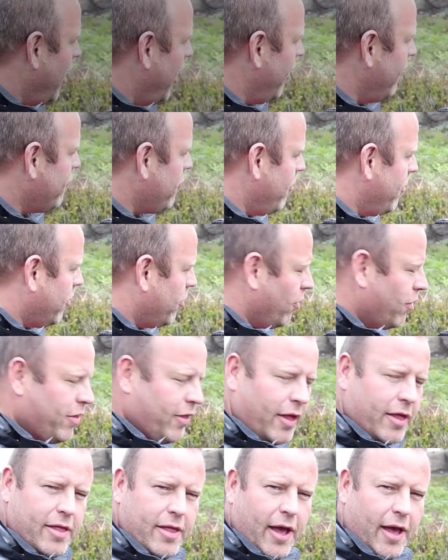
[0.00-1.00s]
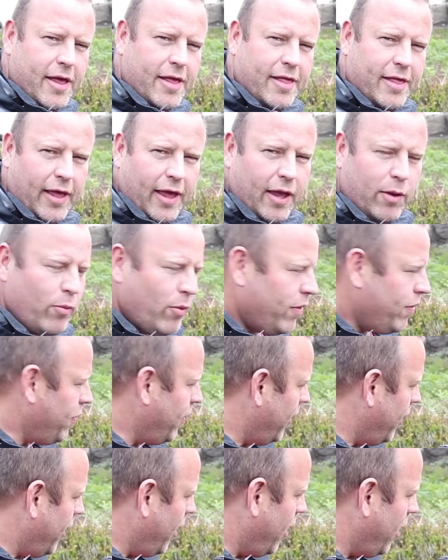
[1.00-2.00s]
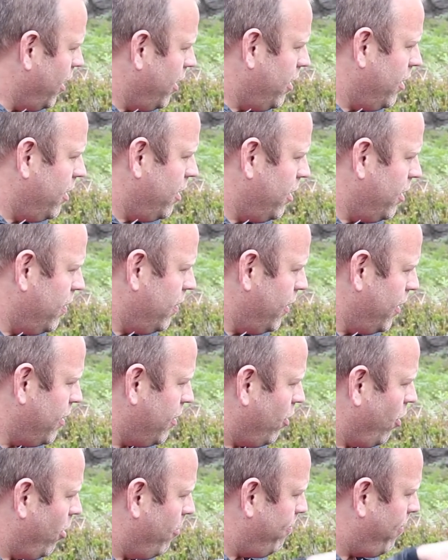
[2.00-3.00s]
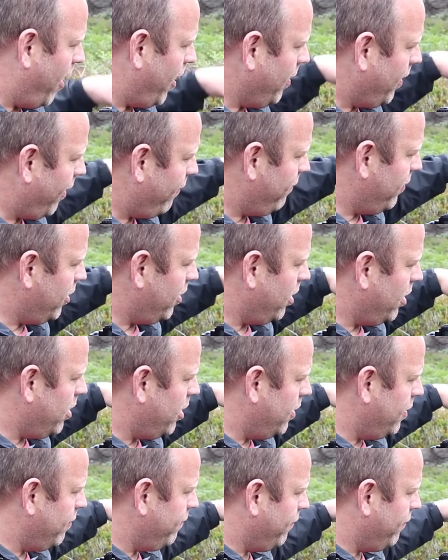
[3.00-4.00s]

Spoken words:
I've come across this nice scene with the this sort of bell lavender in the